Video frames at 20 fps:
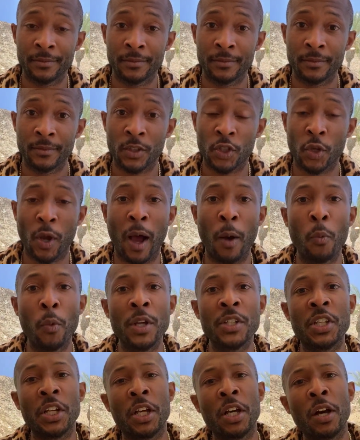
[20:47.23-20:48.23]
So I
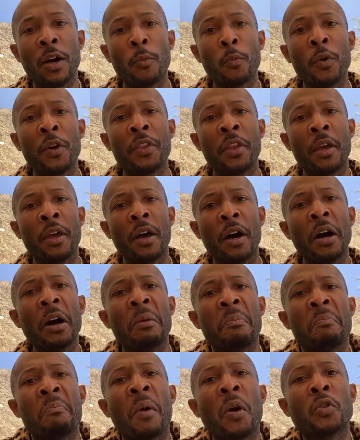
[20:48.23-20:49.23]
want to come with
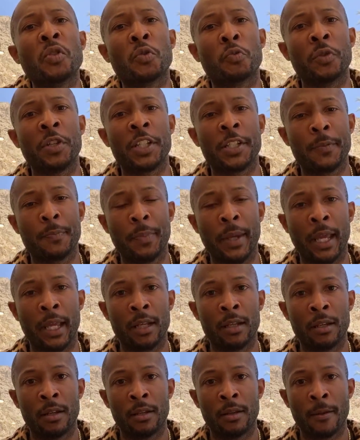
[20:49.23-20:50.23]
utmost
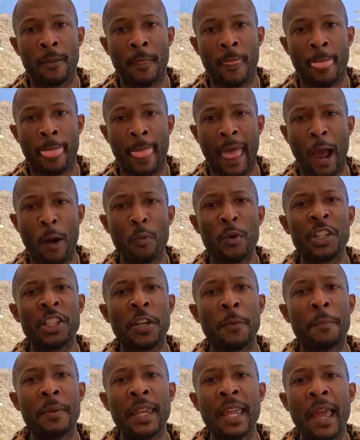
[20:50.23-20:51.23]
respect. I want
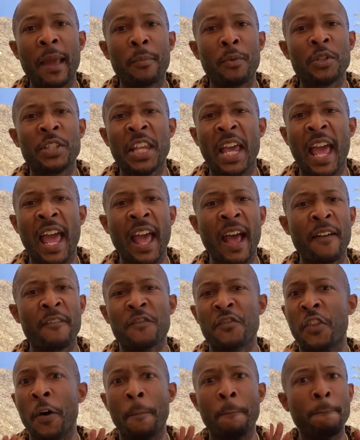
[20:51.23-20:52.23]
to be able to
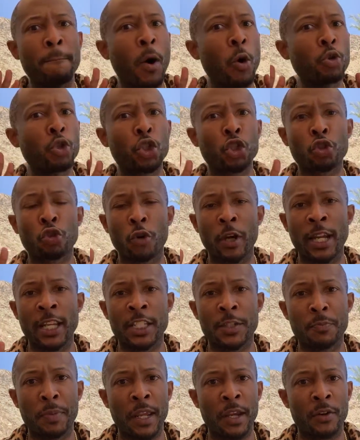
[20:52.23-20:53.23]
have the most
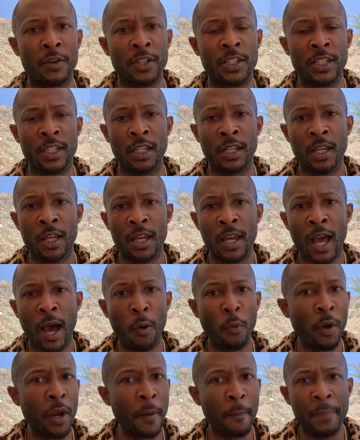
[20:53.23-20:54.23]
transparency. I
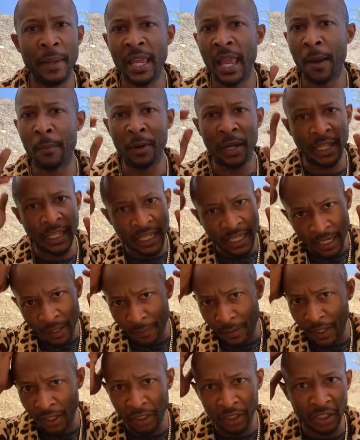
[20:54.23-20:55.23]
want to be able to get
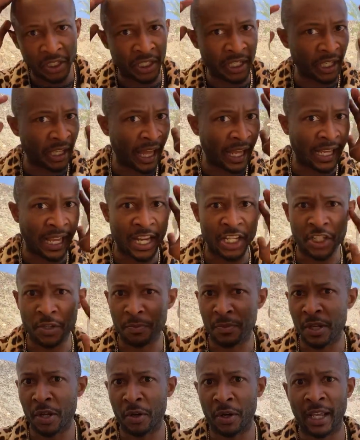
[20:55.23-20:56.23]
up here looking like I
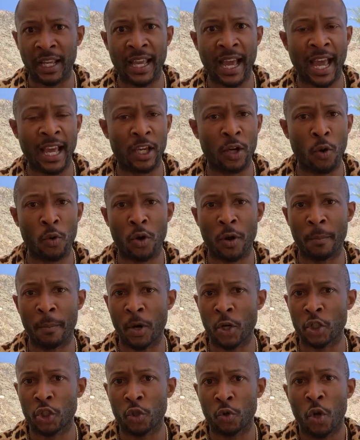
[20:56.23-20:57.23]
should be on a Geico
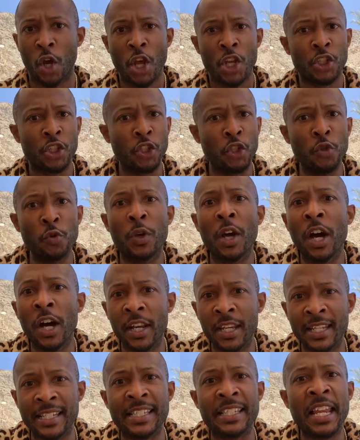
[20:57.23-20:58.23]
commercial so you can
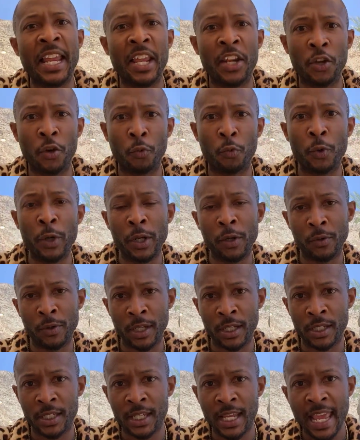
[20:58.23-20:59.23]
understand the
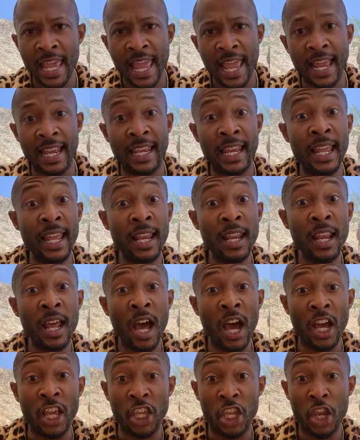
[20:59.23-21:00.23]
realness. And then
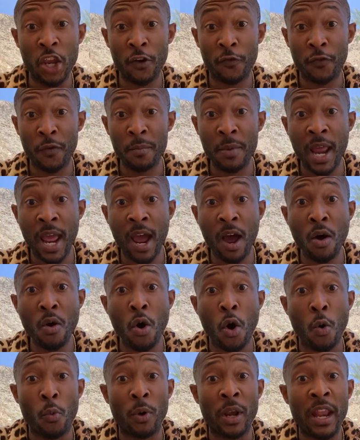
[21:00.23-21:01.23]
a year from now,
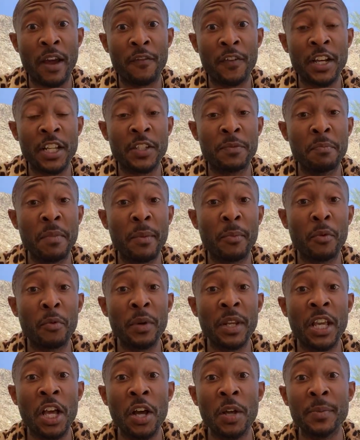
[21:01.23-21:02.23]
whenever this
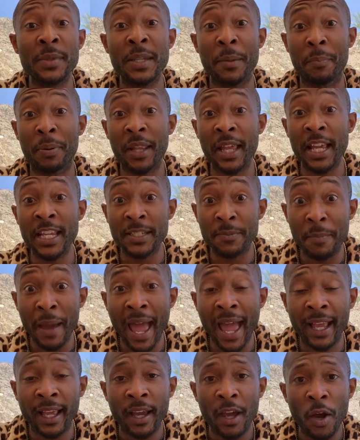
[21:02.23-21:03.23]
memory comes and plays
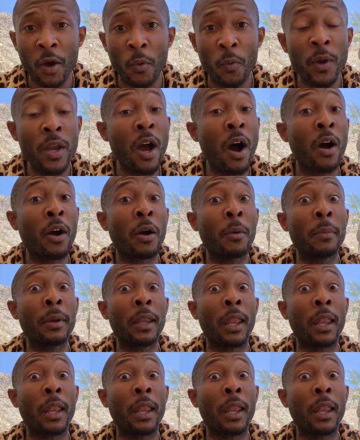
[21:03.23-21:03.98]
back, we all going to be